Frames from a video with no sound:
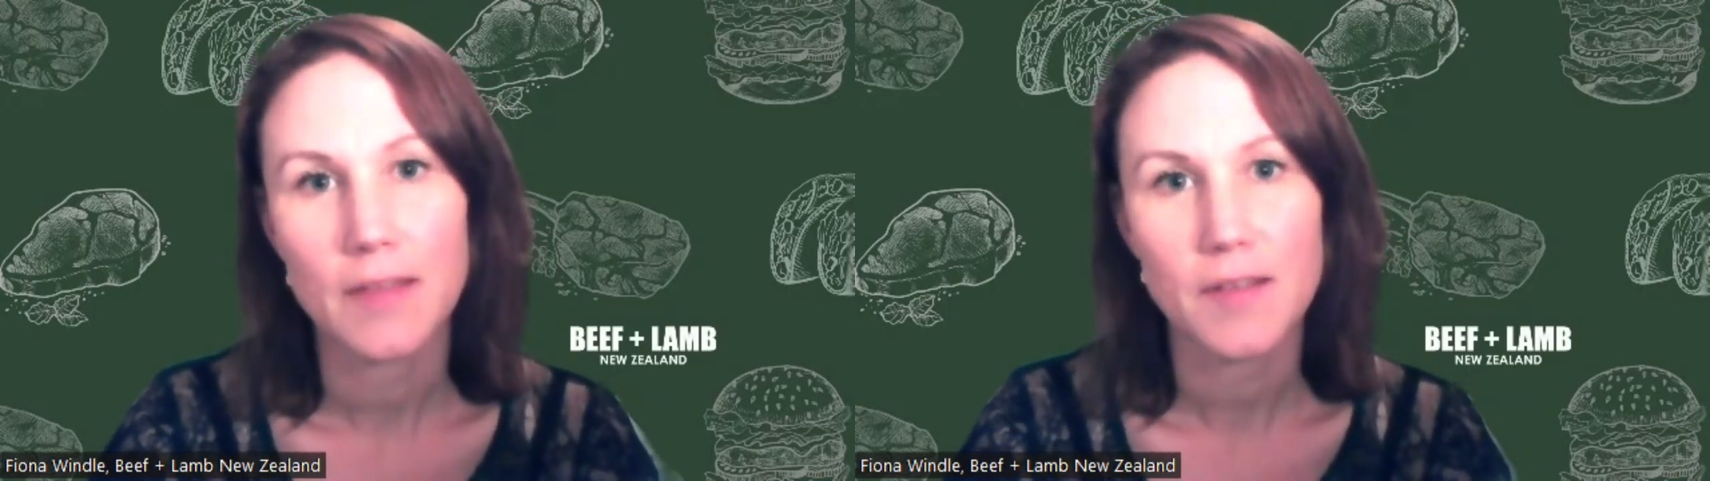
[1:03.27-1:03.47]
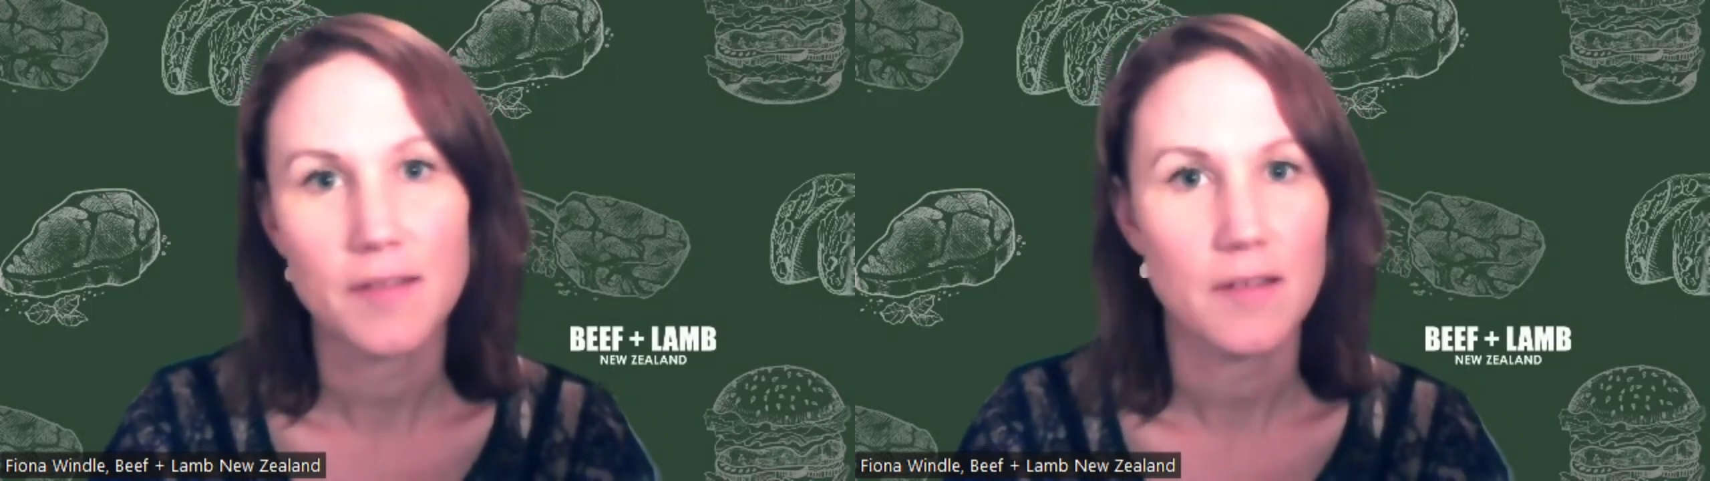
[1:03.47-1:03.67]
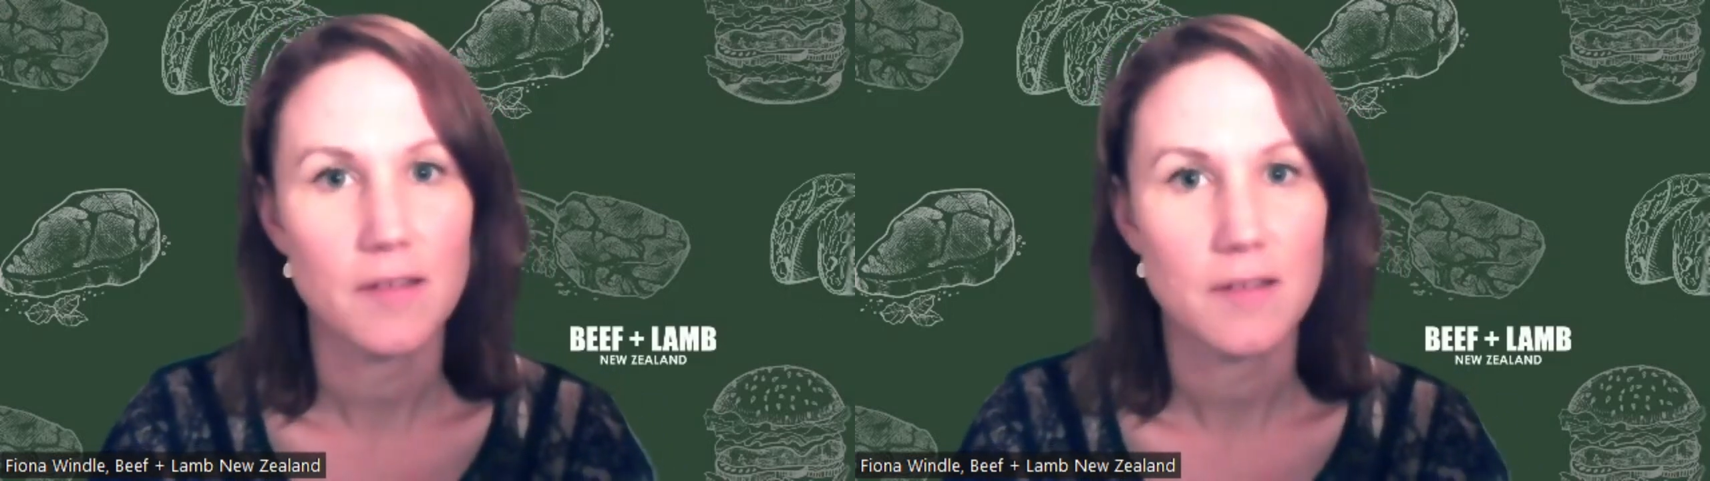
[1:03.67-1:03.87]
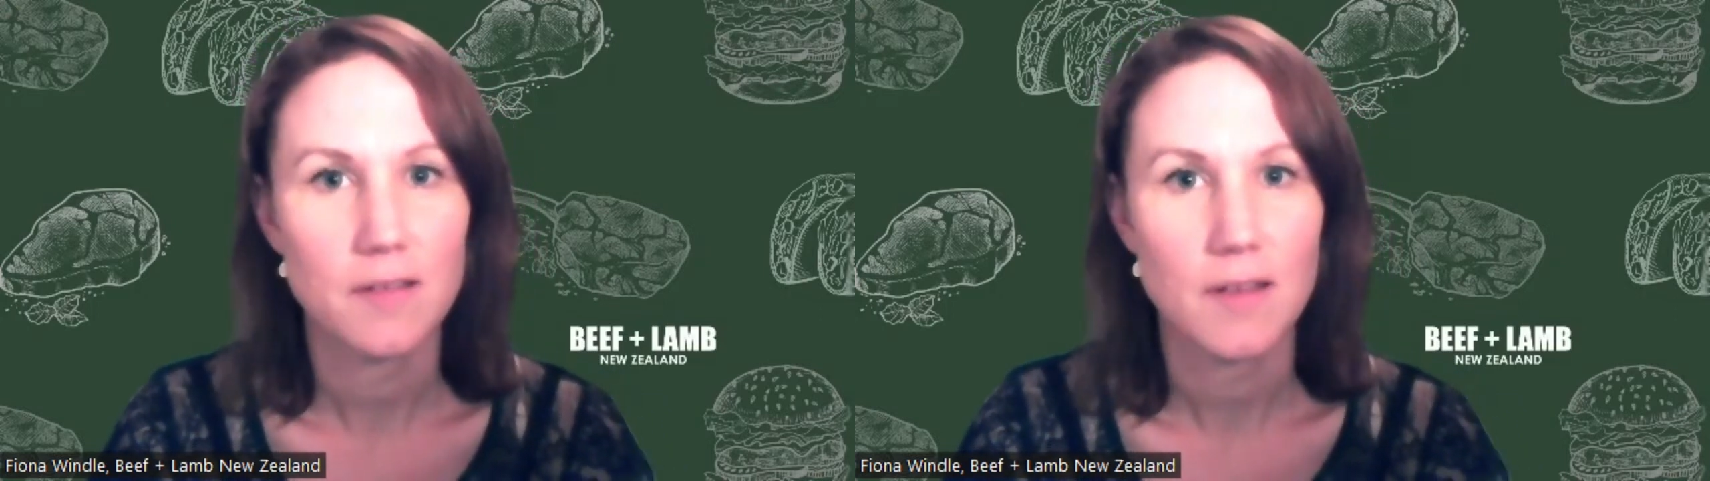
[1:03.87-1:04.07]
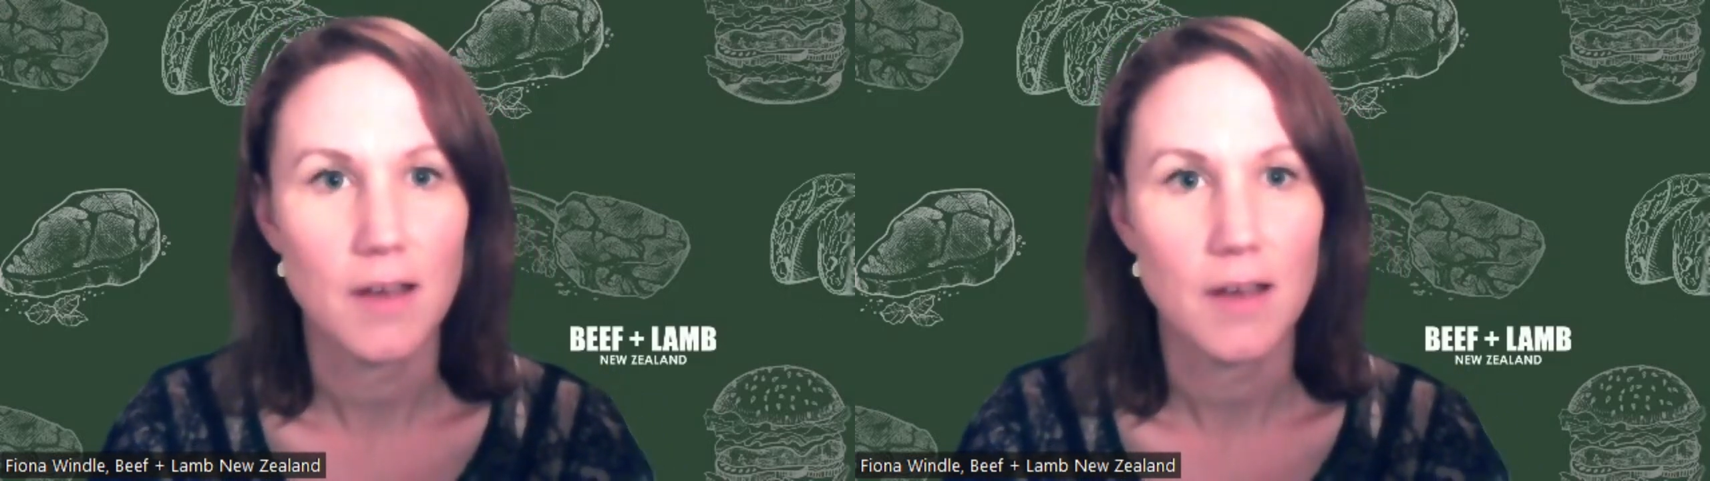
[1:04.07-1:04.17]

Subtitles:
This is